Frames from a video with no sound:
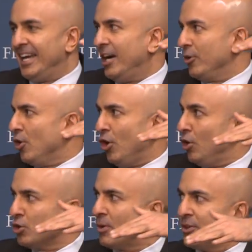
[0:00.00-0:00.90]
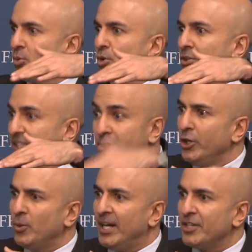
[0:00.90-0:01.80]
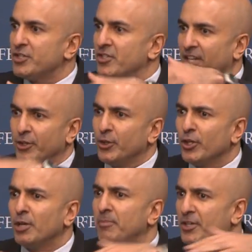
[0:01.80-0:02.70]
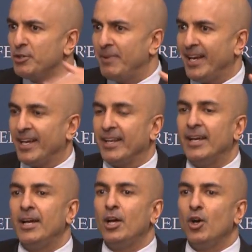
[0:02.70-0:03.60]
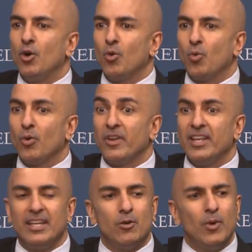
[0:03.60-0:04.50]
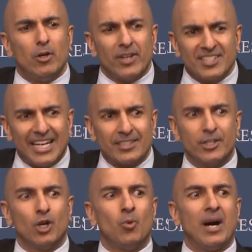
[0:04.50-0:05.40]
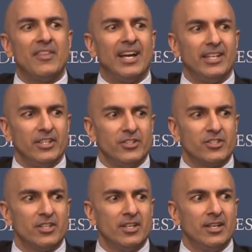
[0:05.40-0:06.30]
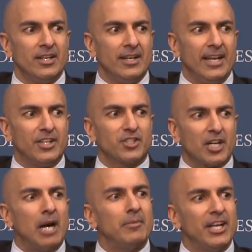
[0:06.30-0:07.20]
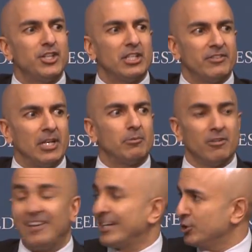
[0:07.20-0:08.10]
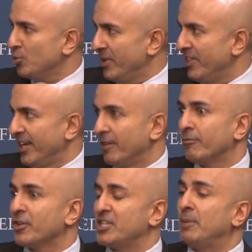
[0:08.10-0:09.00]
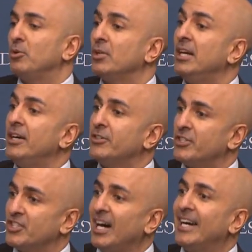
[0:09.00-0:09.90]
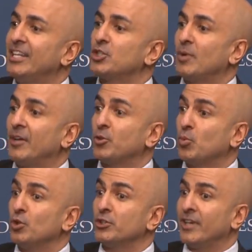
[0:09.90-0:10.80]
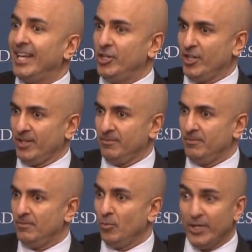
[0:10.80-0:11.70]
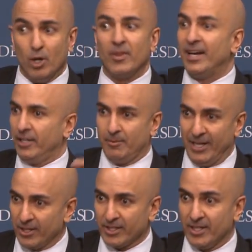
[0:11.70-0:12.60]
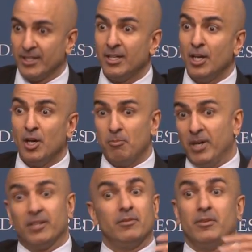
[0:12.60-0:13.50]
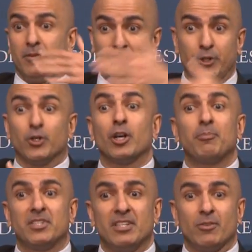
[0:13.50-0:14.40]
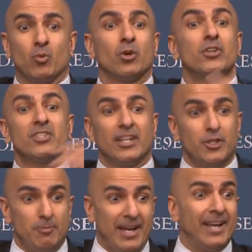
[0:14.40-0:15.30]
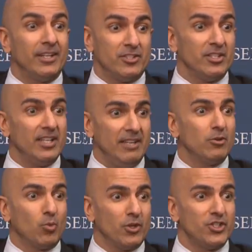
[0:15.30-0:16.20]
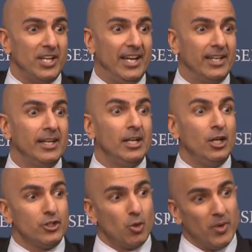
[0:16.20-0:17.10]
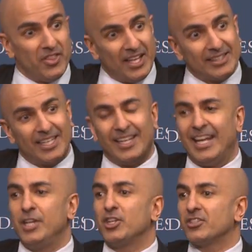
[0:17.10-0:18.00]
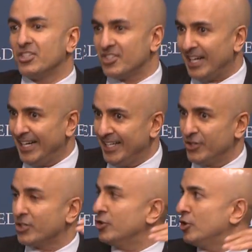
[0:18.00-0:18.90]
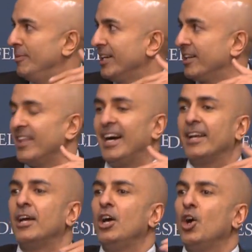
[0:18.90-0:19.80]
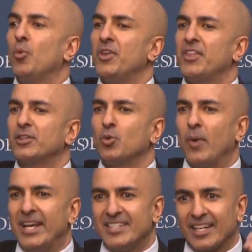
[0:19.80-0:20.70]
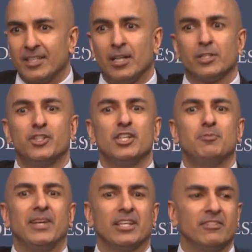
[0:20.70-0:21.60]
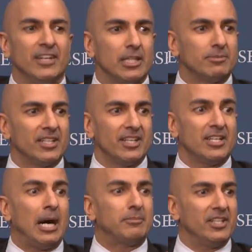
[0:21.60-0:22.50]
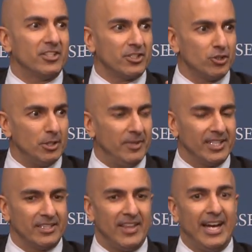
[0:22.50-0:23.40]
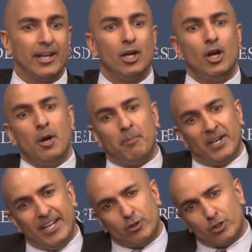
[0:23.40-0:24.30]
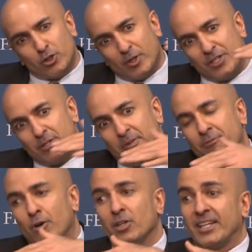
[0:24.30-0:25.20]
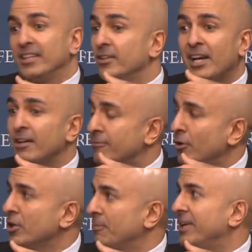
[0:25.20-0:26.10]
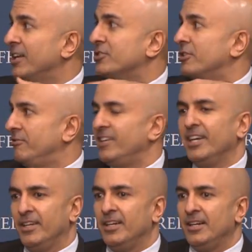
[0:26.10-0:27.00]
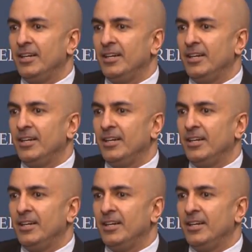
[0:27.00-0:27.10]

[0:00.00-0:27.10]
down all around the world, in the US, in Europe, in Japan. We don't exactly know why that is. It's a combination of a number of factors we think. For example, societies around the world are aging. We know that in America, but in Europe it's even worse, and in Japan it's even worse yet. So we think that an aging society is contributing to that. We think the way technology is being developed and adopted is contributing to that. But interest rates have been falling. They're not falling because of the Fed.